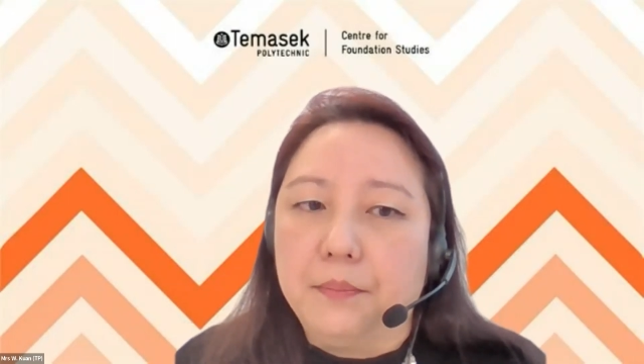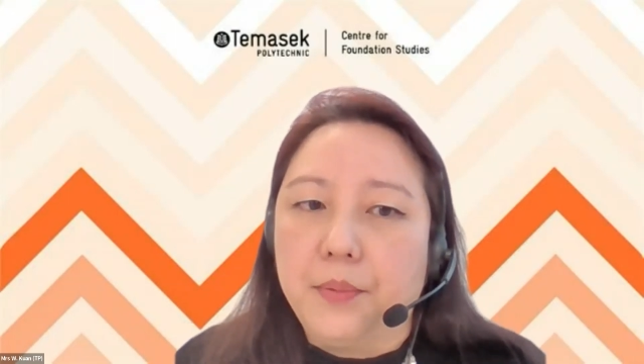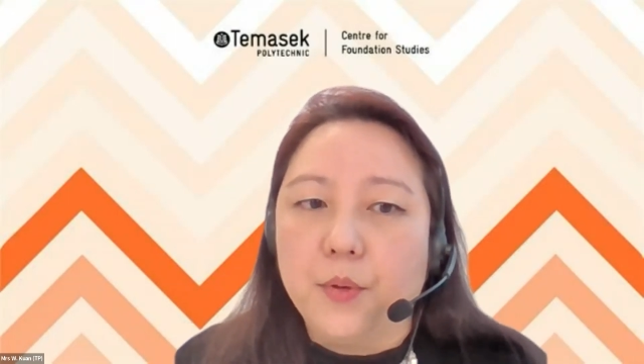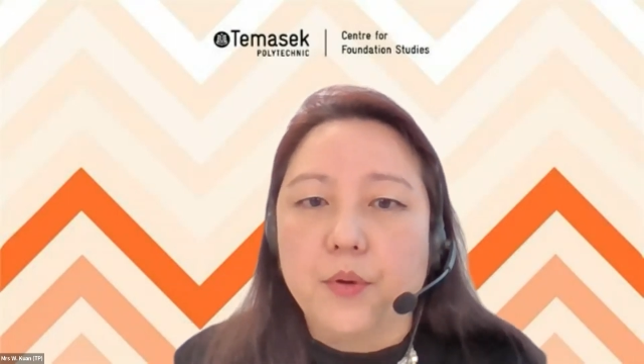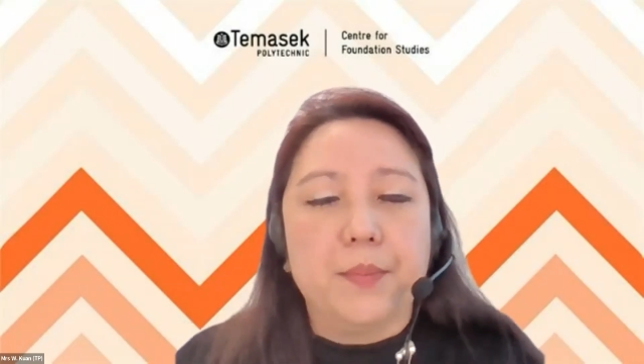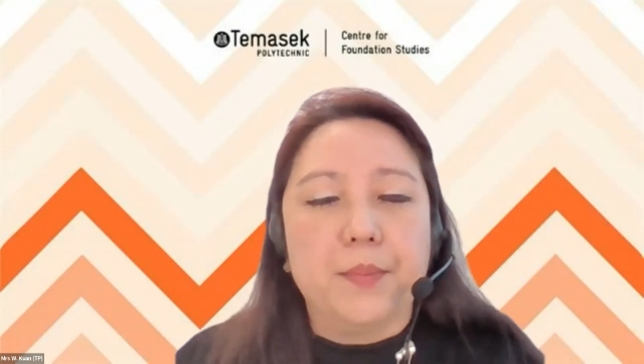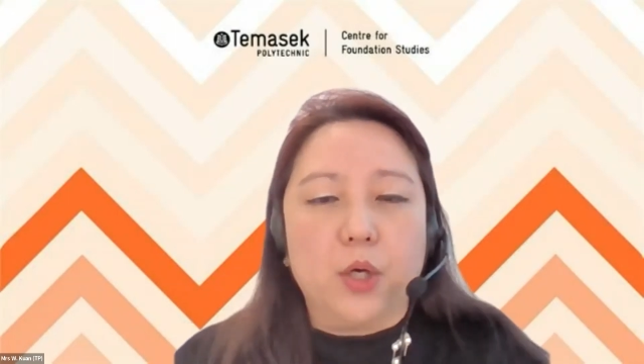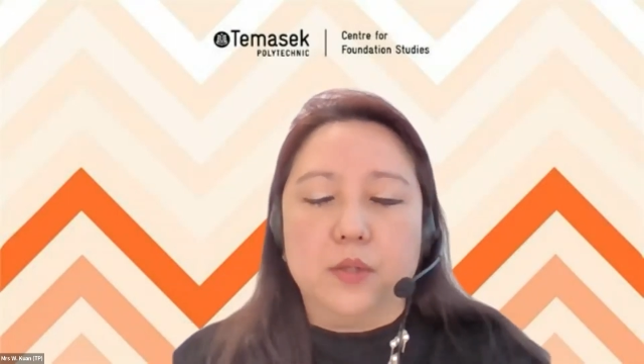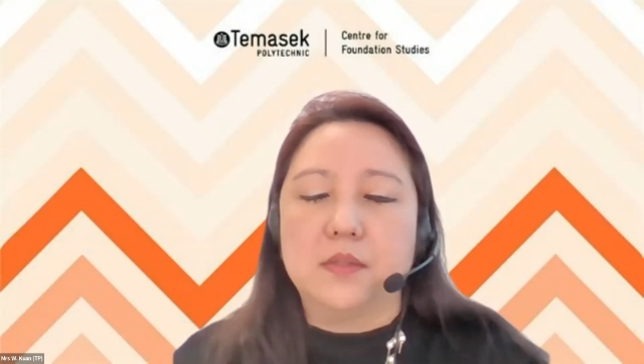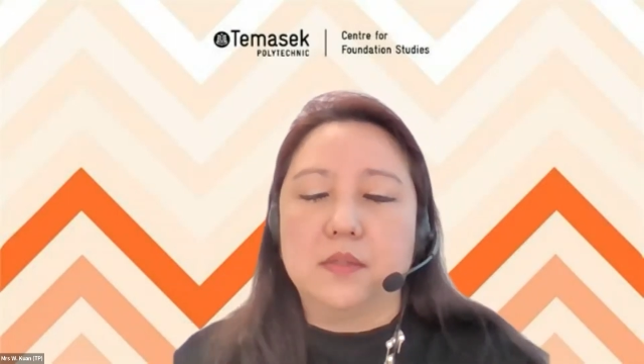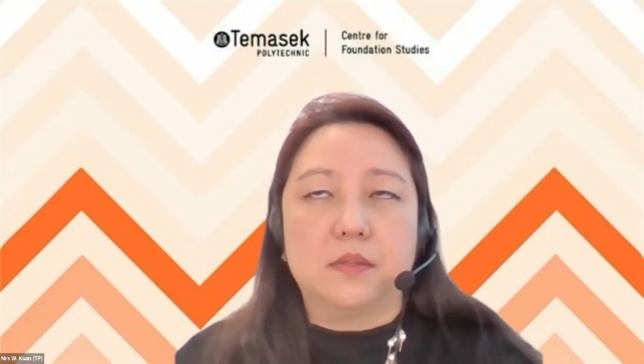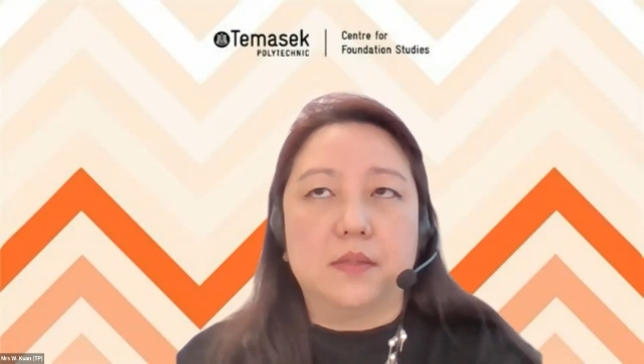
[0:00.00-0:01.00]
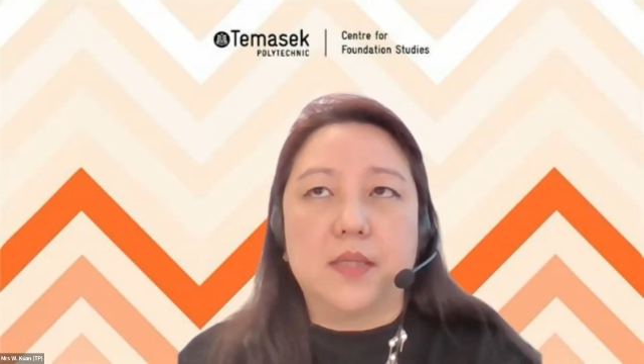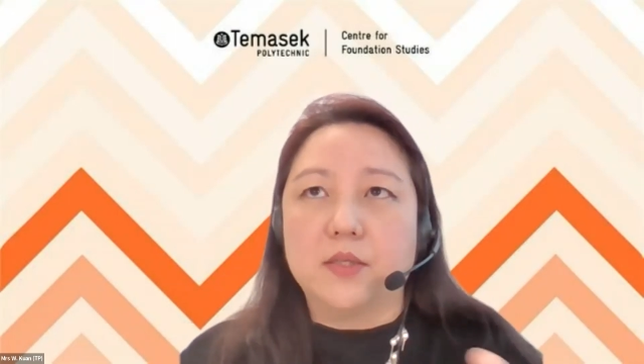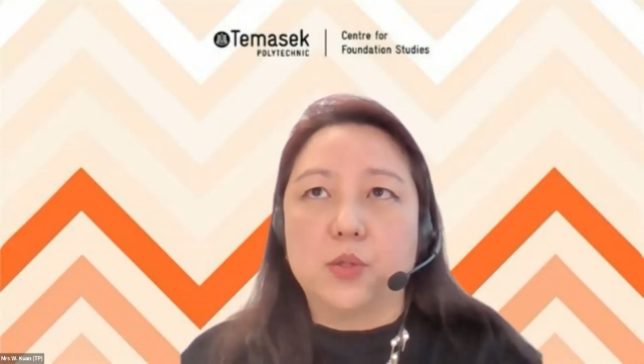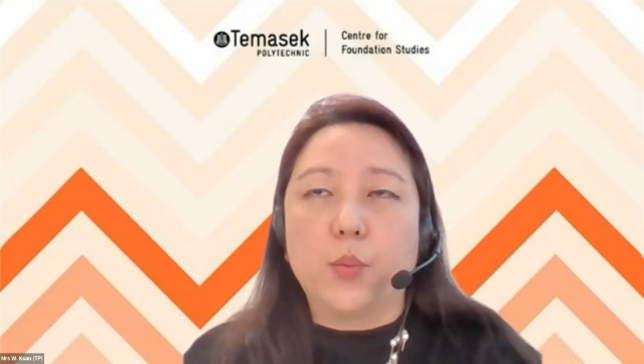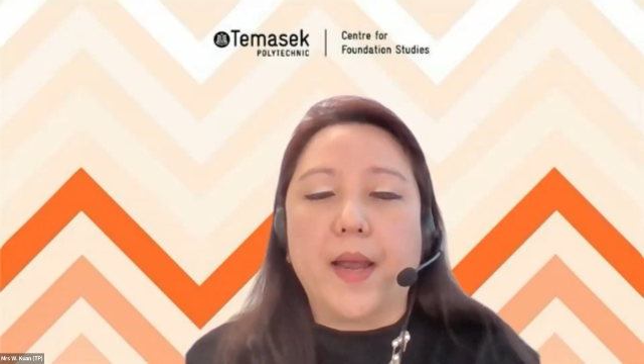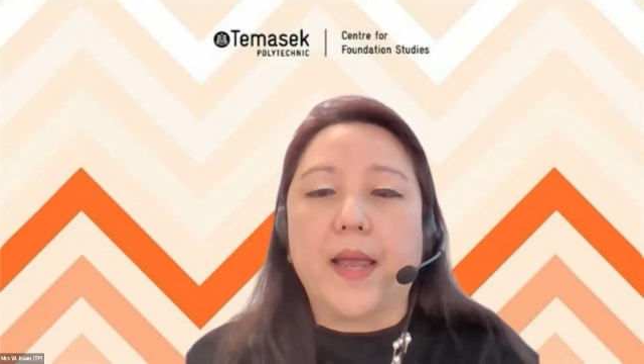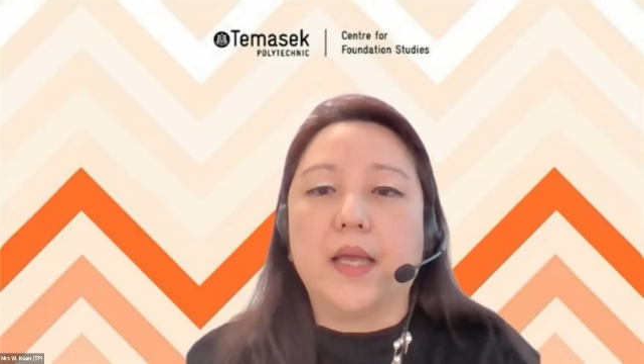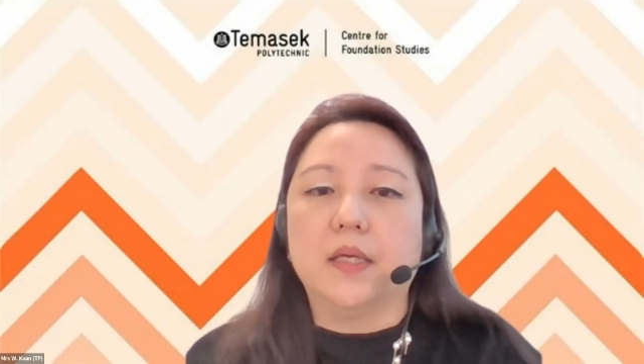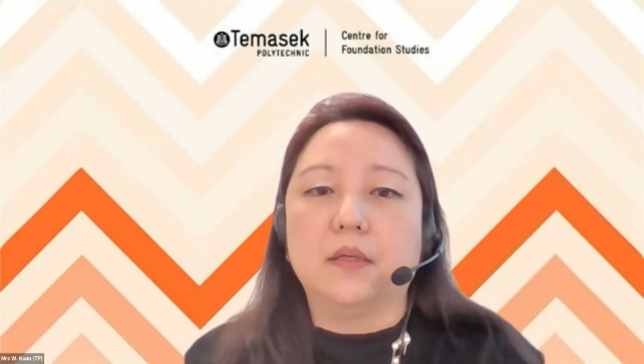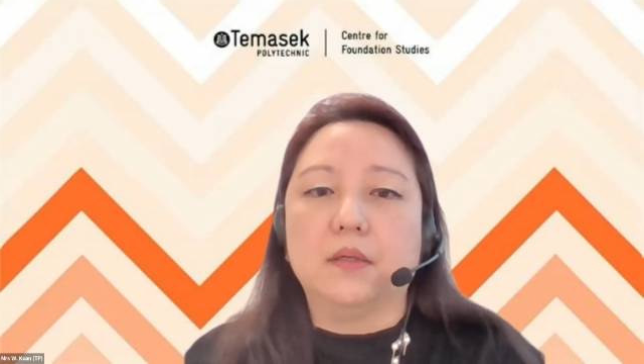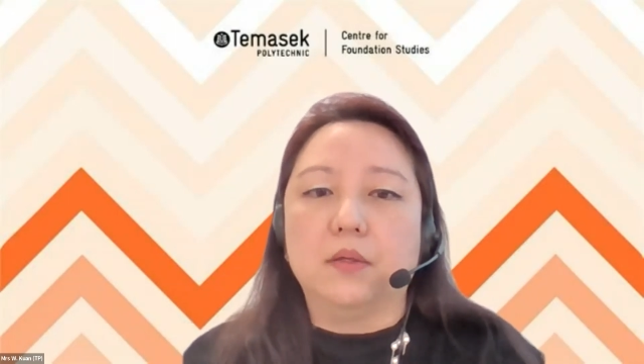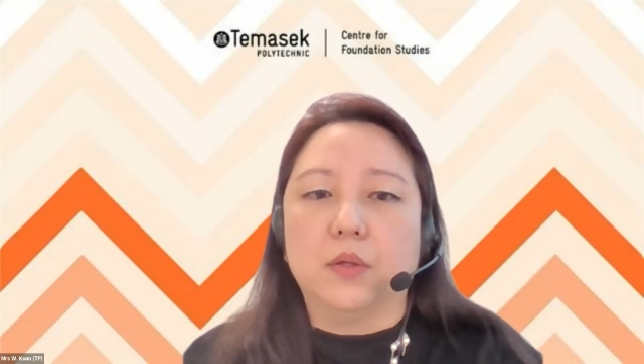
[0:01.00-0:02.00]
program, because that's
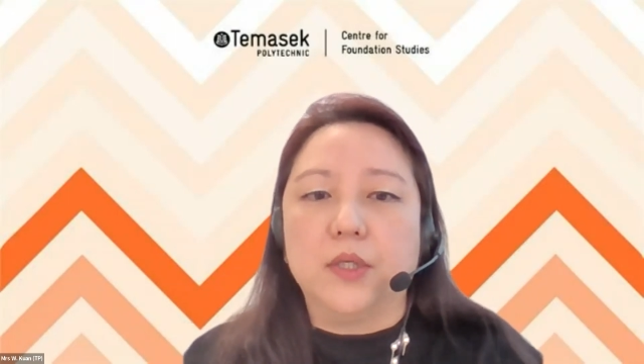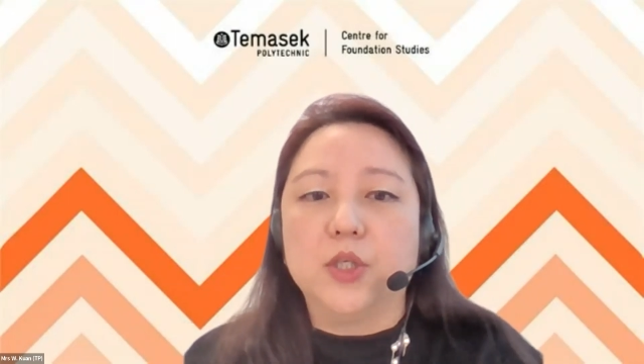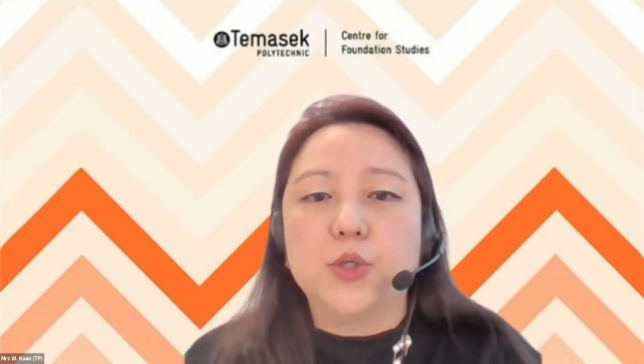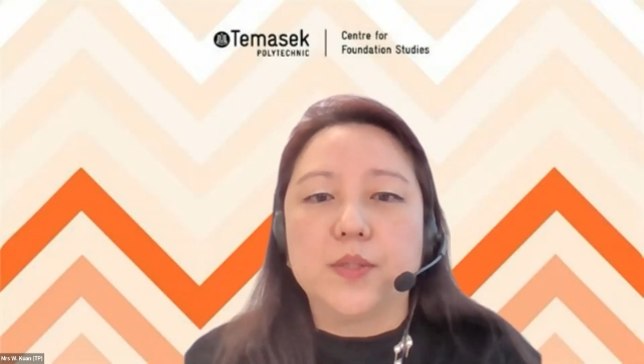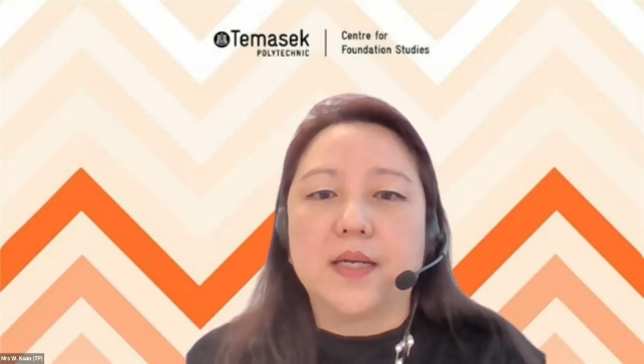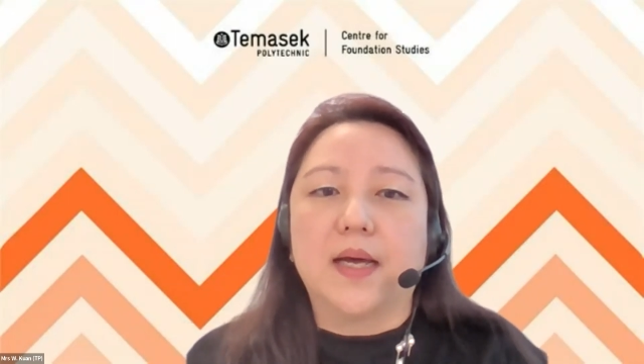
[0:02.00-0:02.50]
where your interest